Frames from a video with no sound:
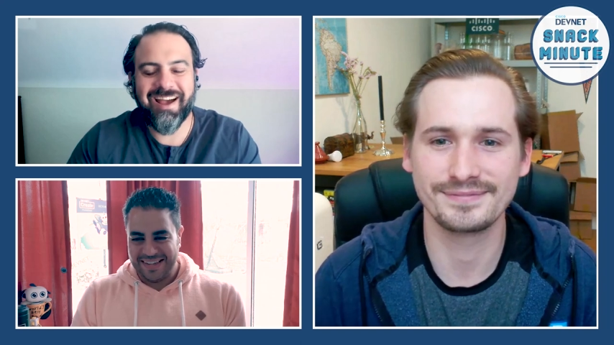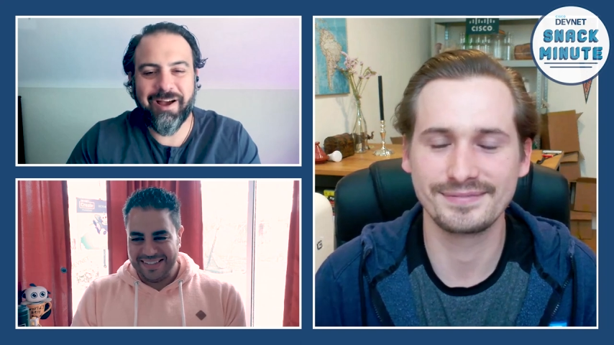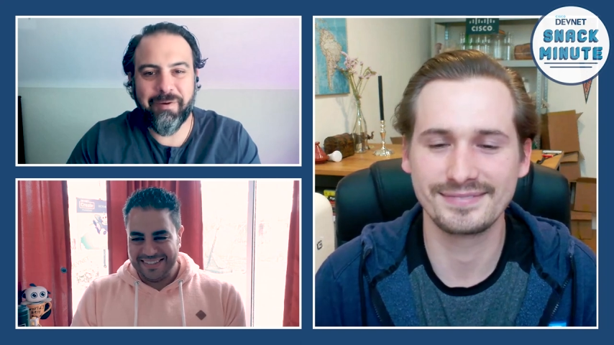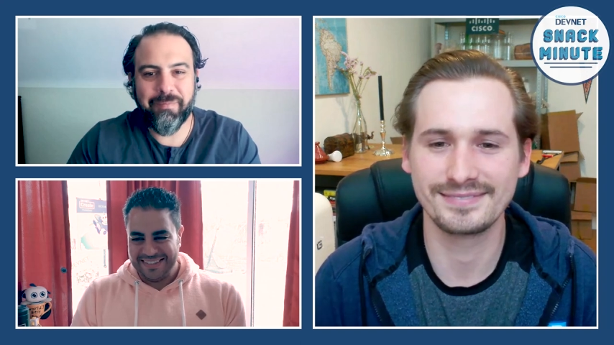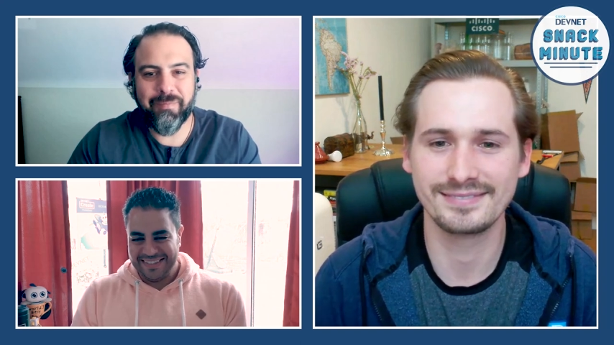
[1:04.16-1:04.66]

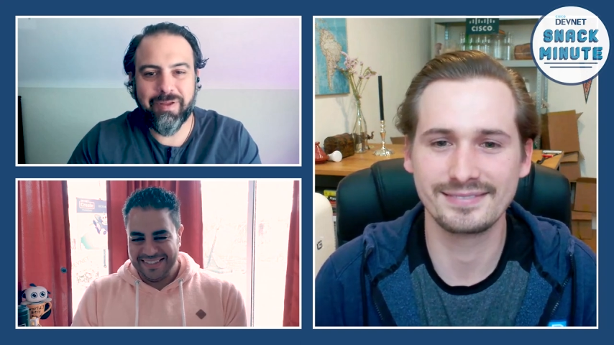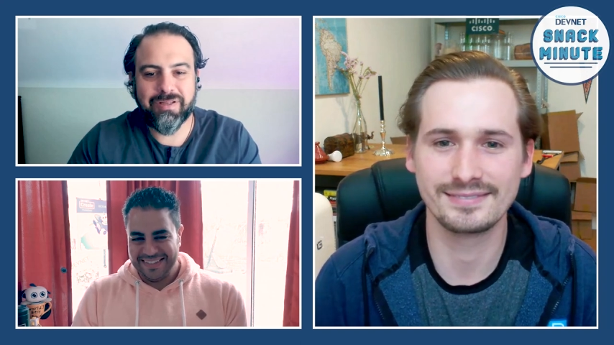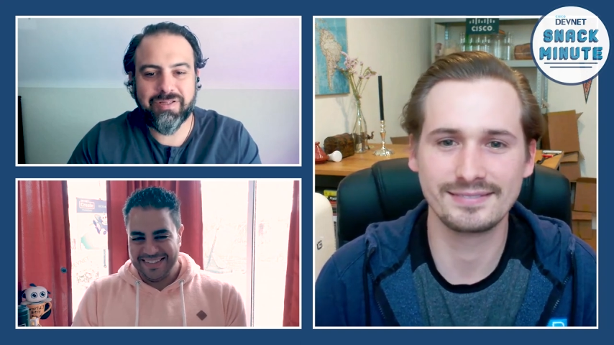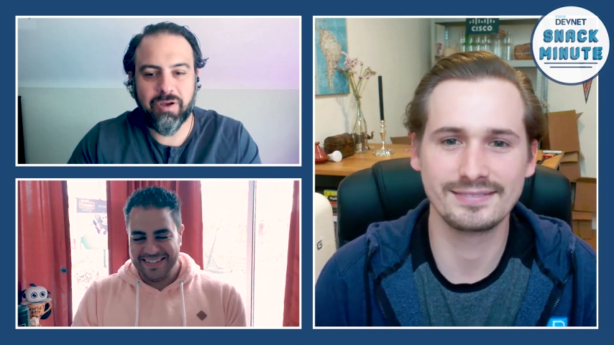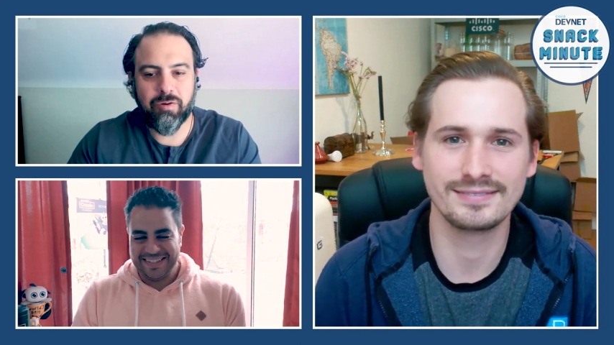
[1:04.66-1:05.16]
Speaker 1: Um,
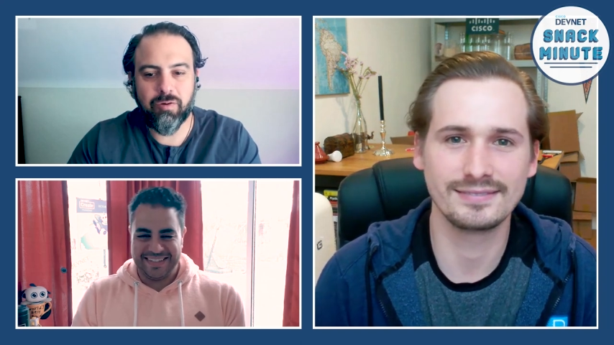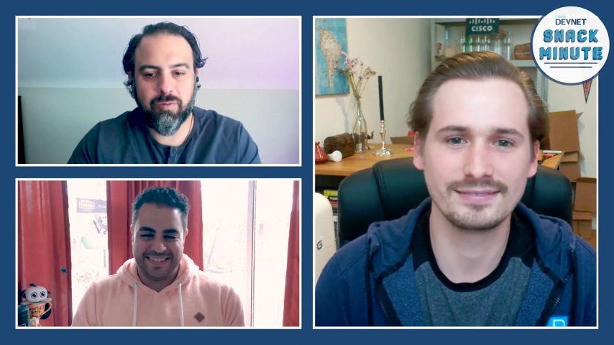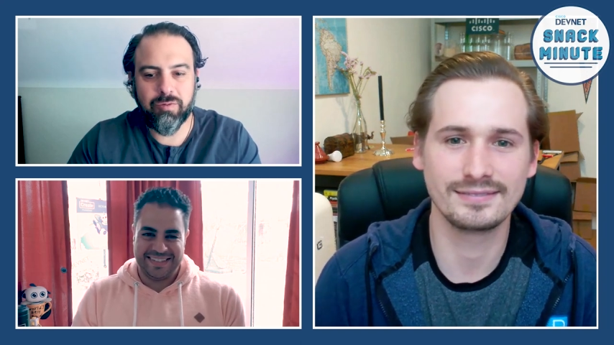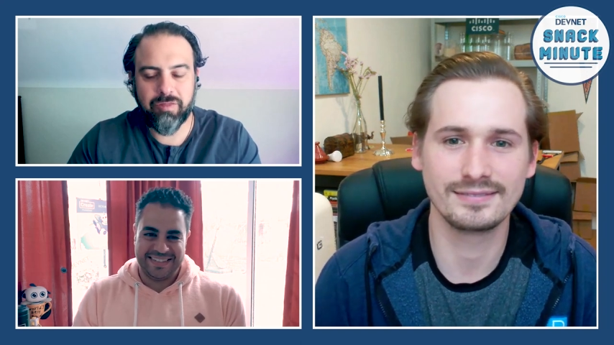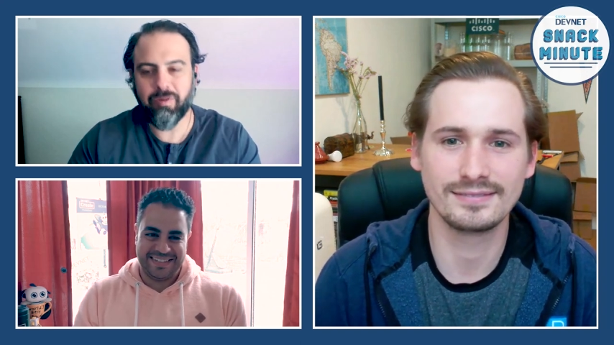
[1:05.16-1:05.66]

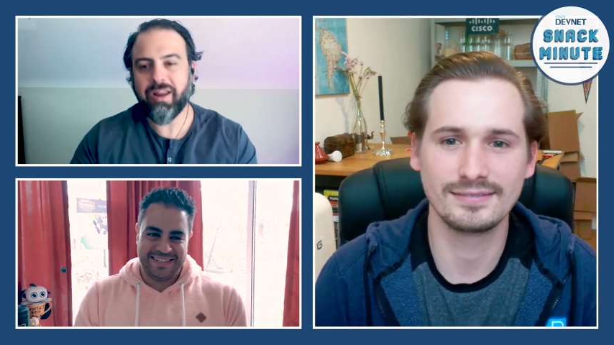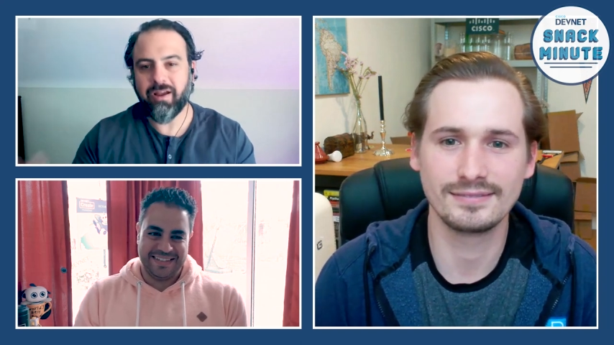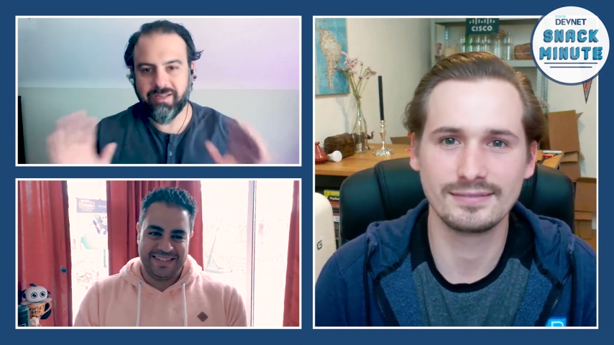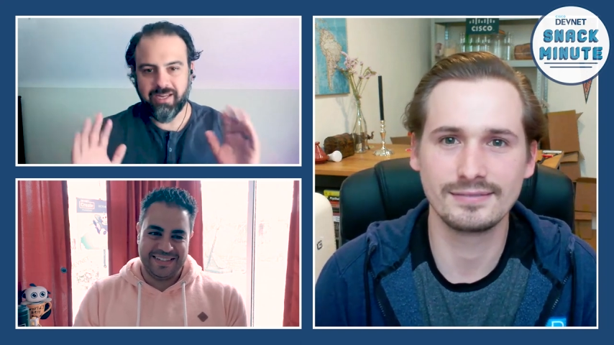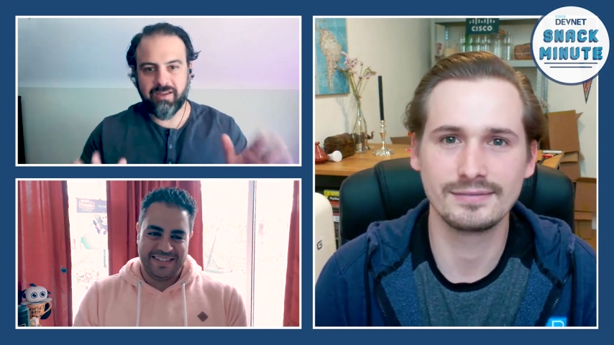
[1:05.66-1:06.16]
so, threat
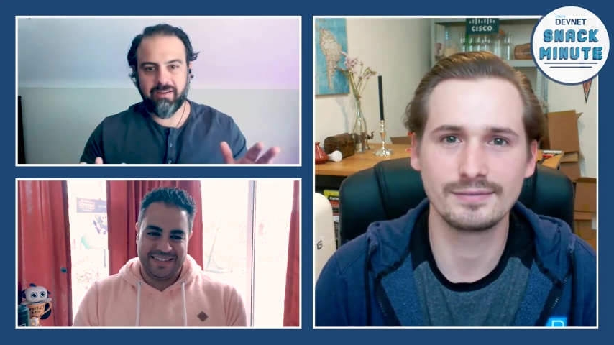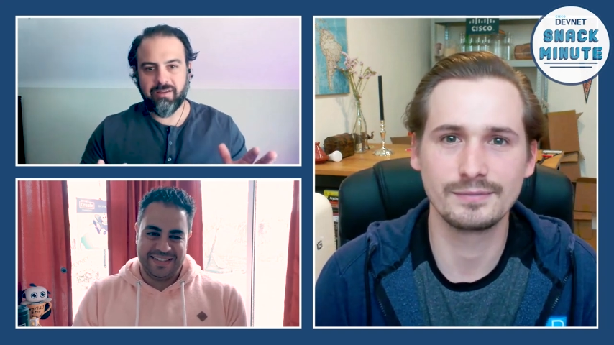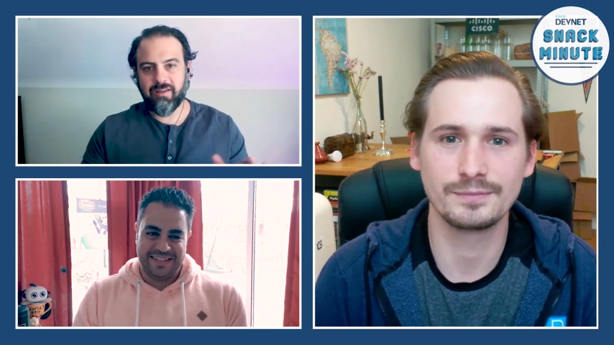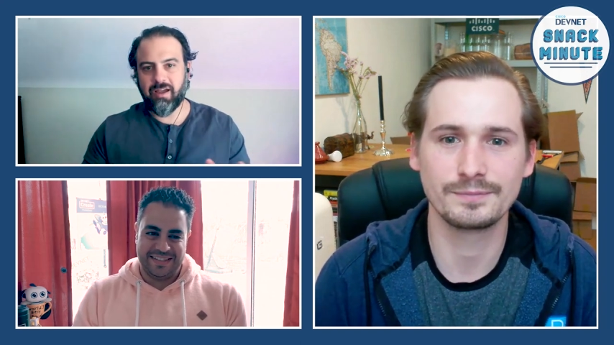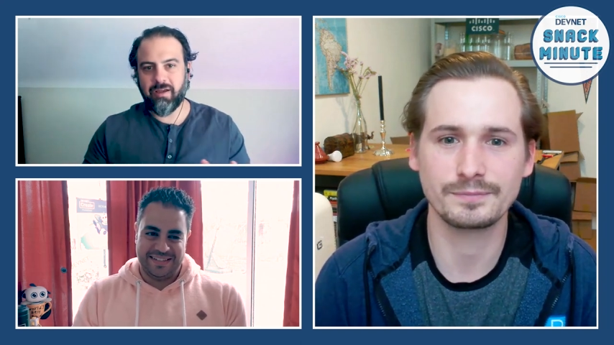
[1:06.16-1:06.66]
hunting,
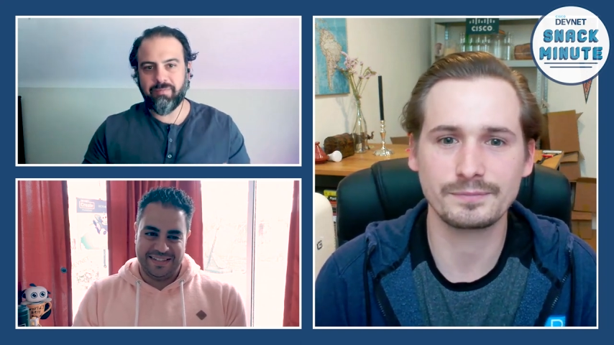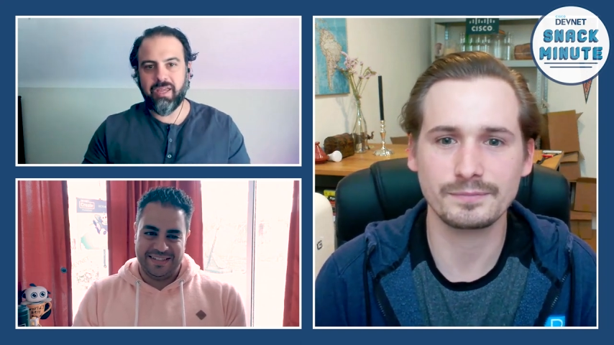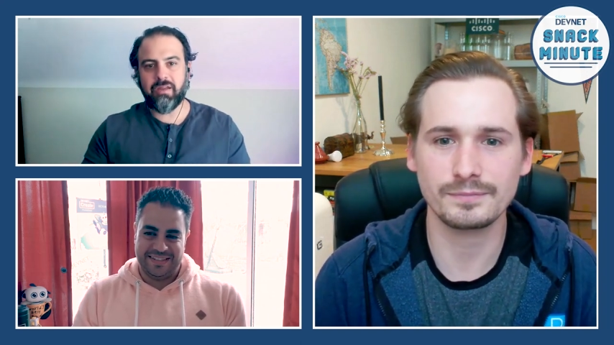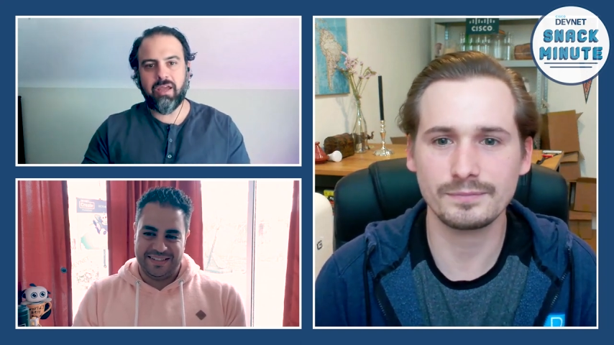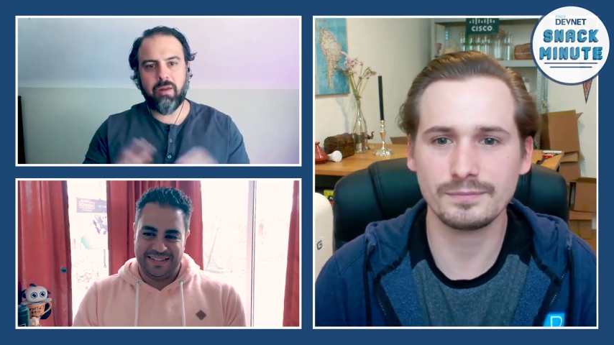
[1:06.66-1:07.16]
um,
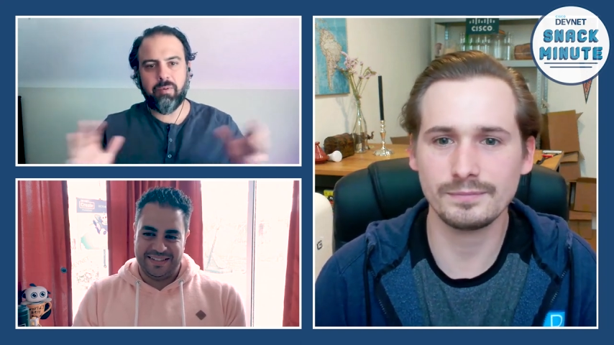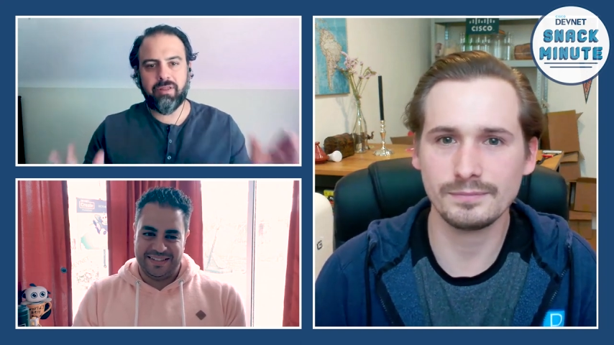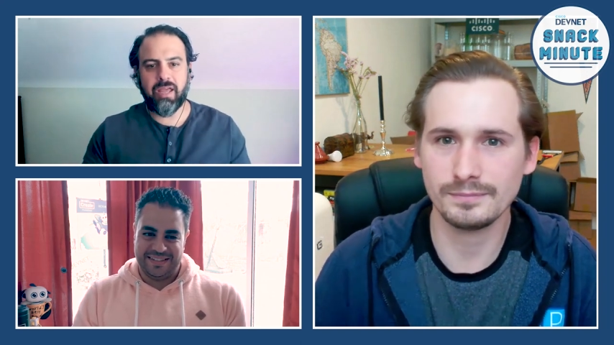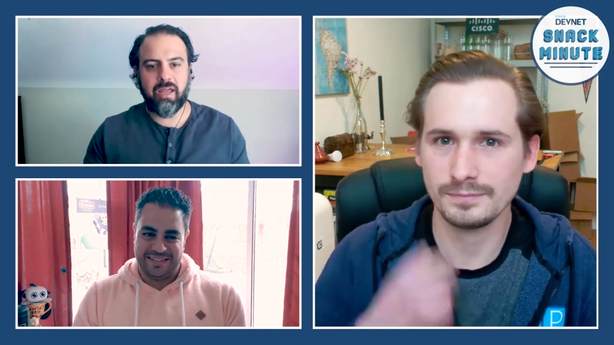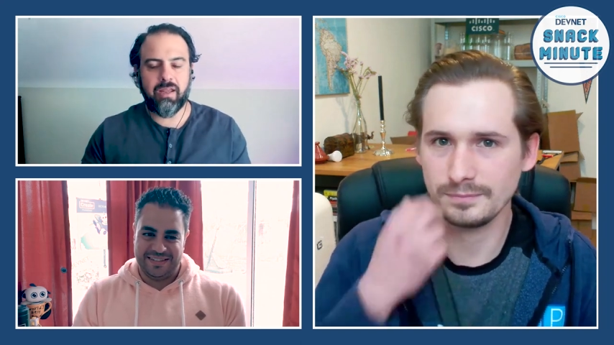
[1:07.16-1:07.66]
can you kind of
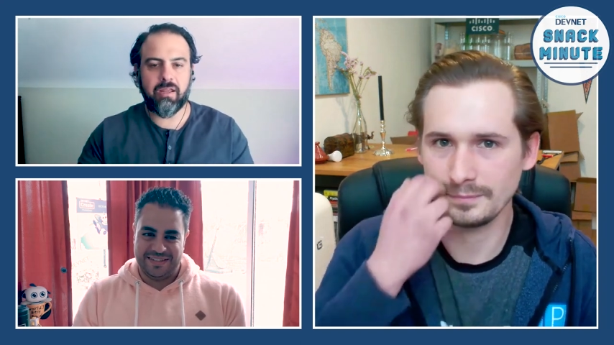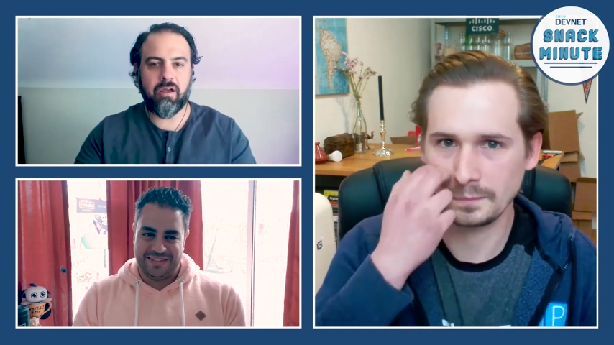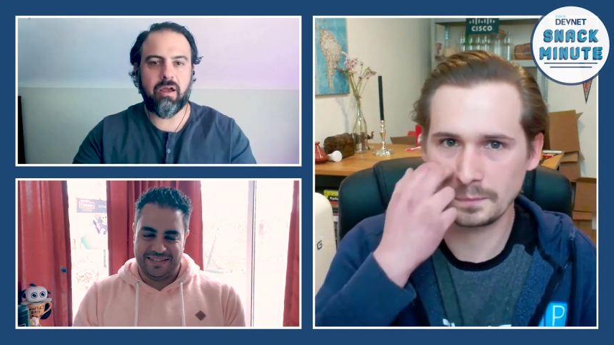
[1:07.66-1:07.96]
put that in